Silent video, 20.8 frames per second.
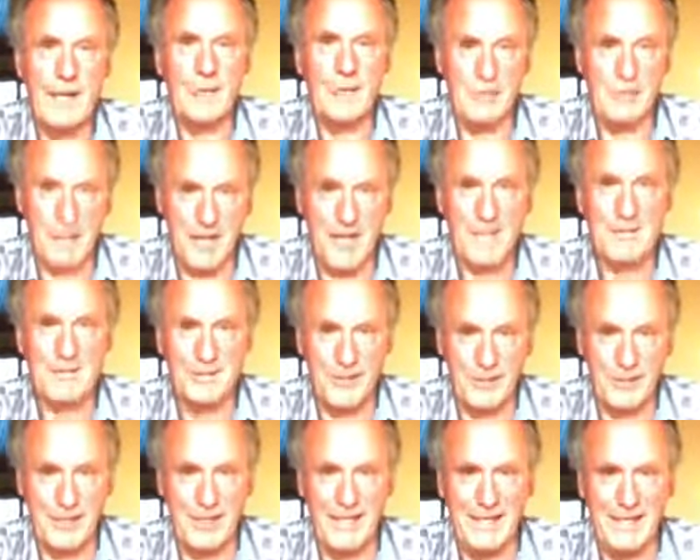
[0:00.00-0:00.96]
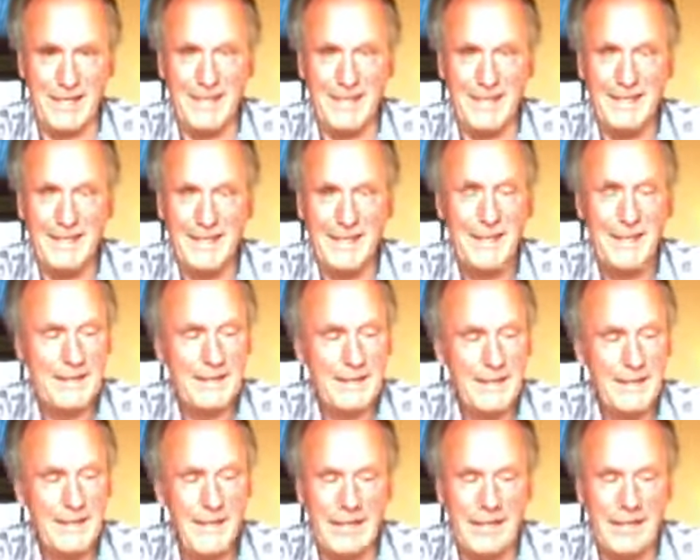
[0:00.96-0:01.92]
I was last in the grid.
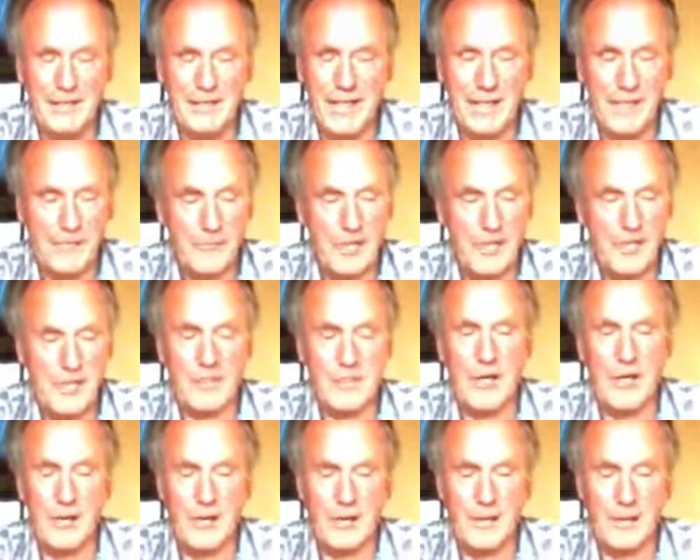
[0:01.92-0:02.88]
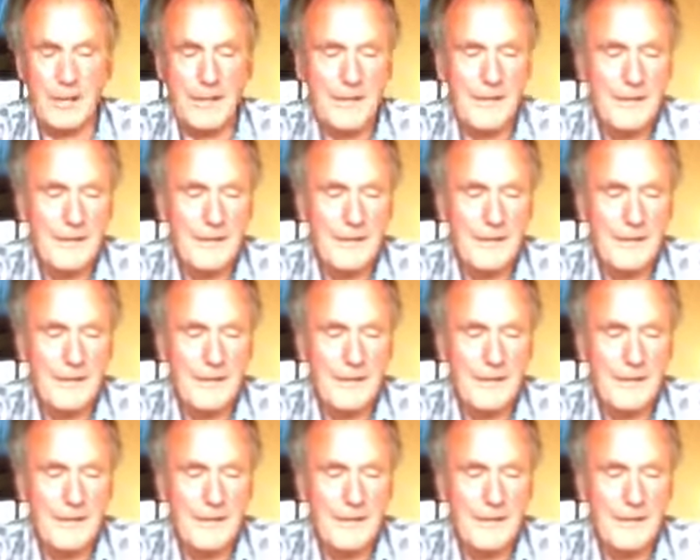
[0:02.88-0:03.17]
And that race started.